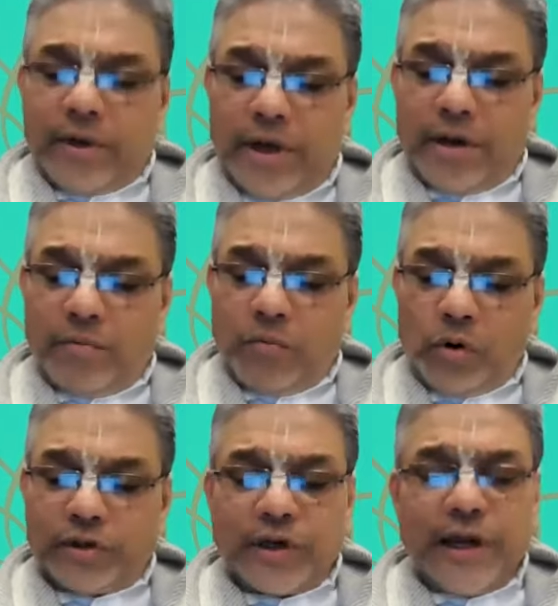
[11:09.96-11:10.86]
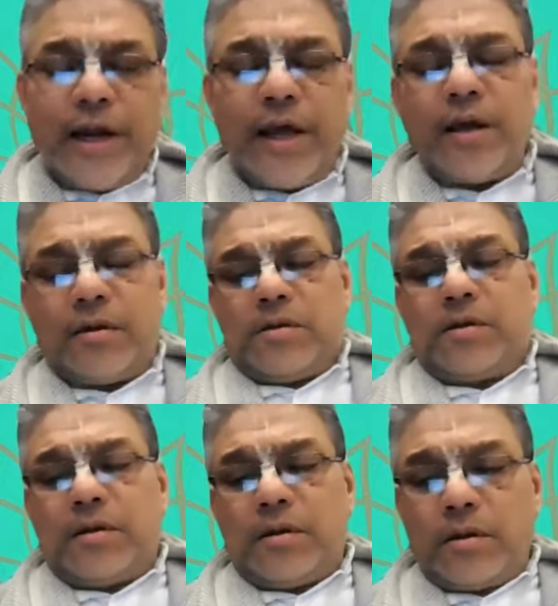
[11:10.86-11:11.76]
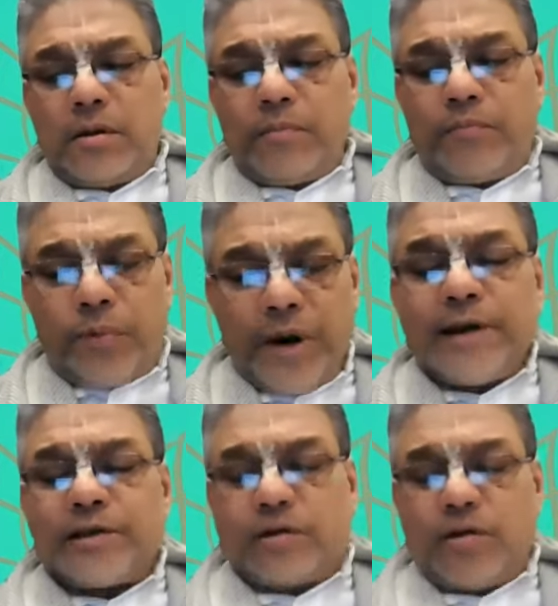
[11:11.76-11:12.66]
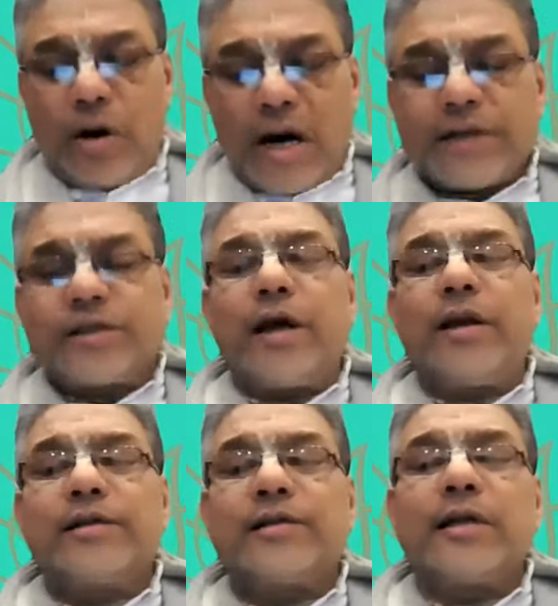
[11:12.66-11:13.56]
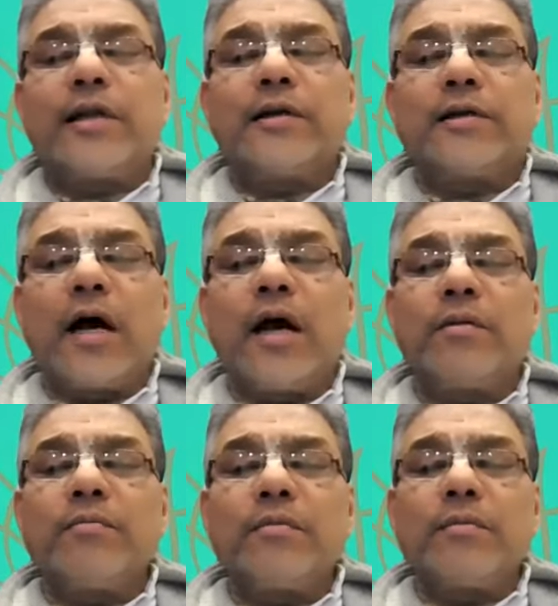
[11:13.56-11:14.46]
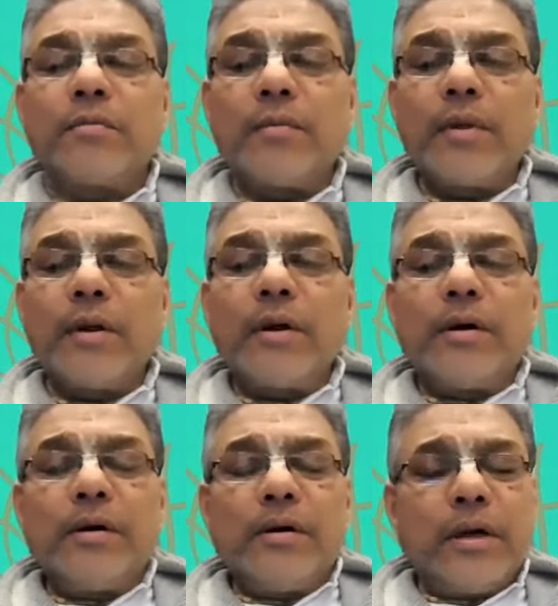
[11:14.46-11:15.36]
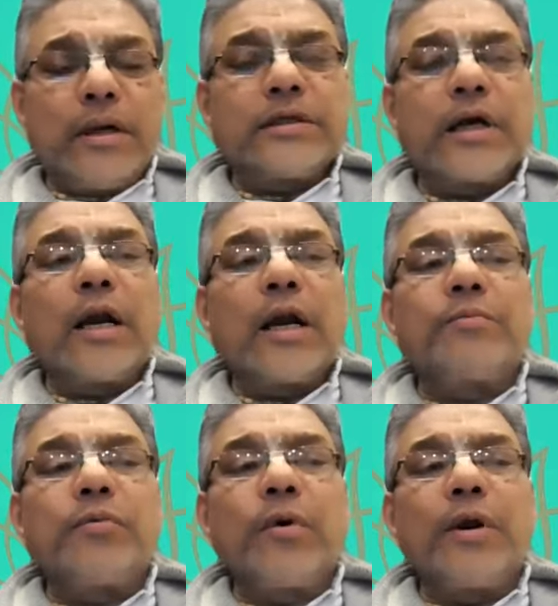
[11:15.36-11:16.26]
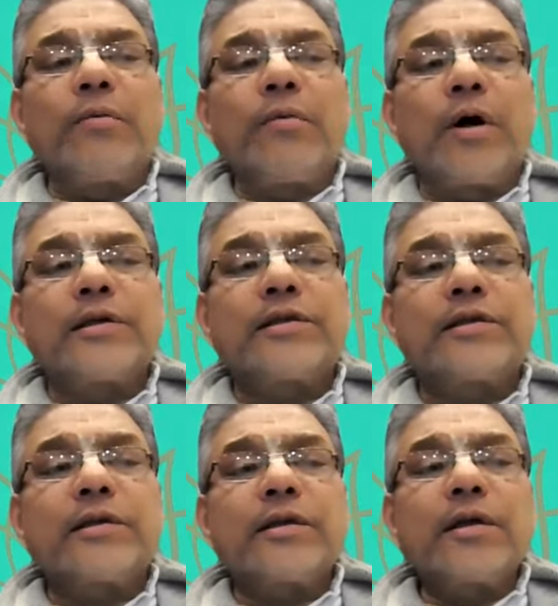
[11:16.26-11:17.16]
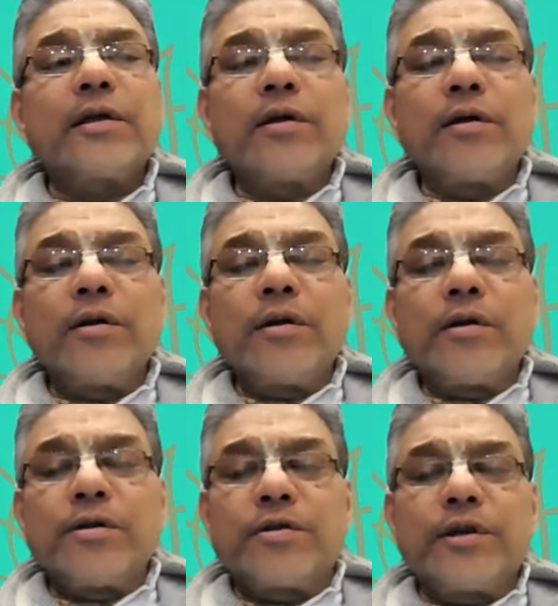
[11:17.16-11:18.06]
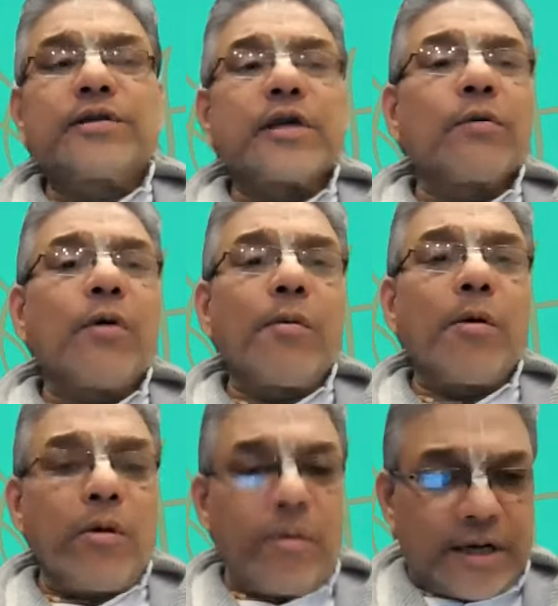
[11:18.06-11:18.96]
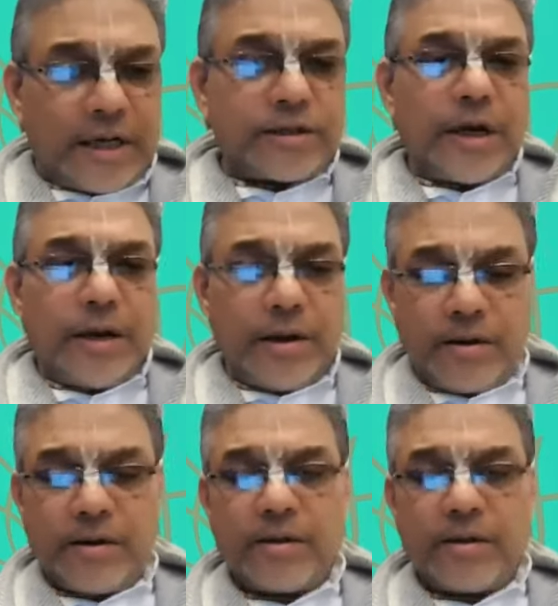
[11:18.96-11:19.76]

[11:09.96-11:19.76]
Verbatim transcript: the most leading priests or acharyas at that time in Jagannath Puri was Sri Sarvabhauma Bhattacharya,